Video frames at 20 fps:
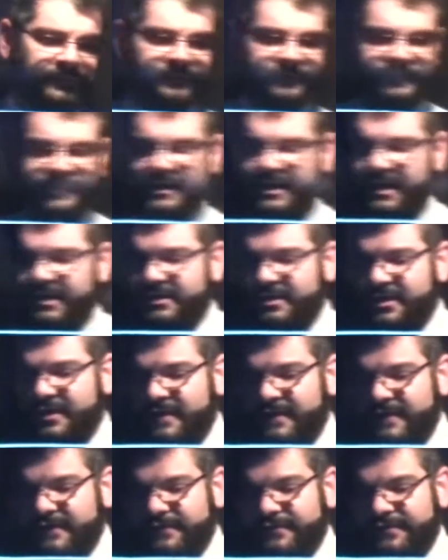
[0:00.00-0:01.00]
okay,
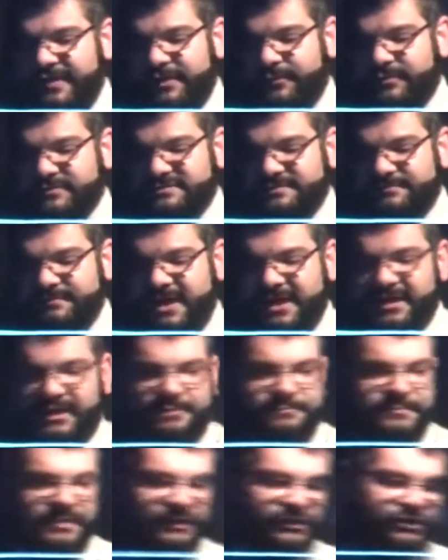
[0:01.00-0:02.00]
they want to make
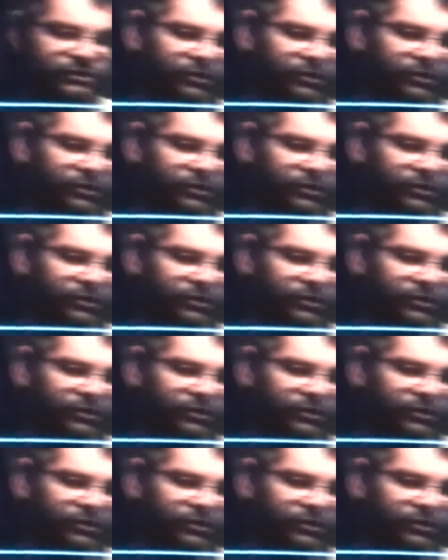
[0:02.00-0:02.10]
$1 million.